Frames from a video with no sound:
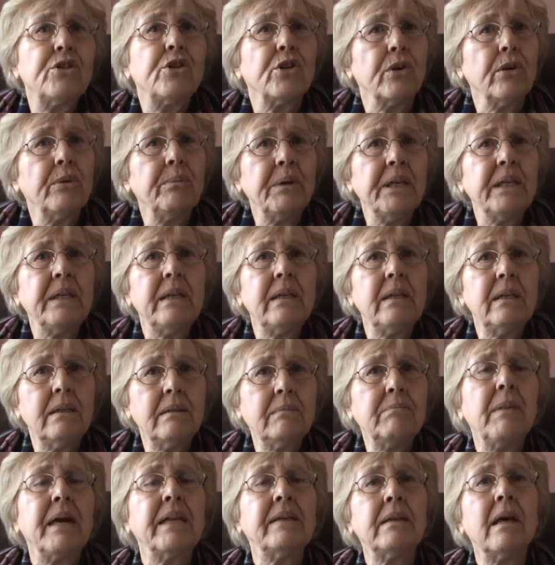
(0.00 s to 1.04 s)
Germany,
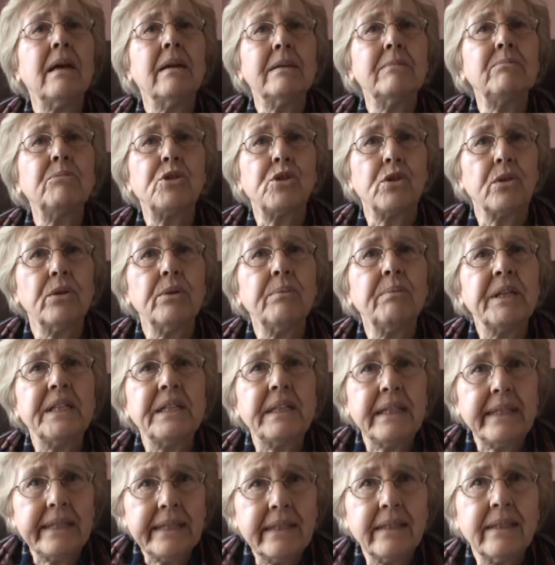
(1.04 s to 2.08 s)
in Mannheim,
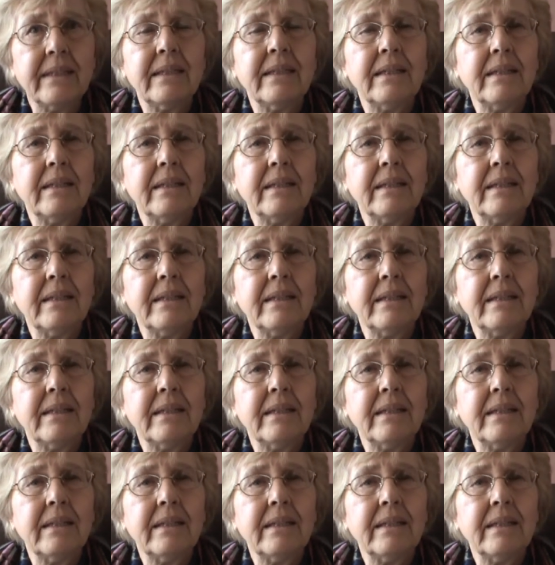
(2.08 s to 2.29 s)
Germany.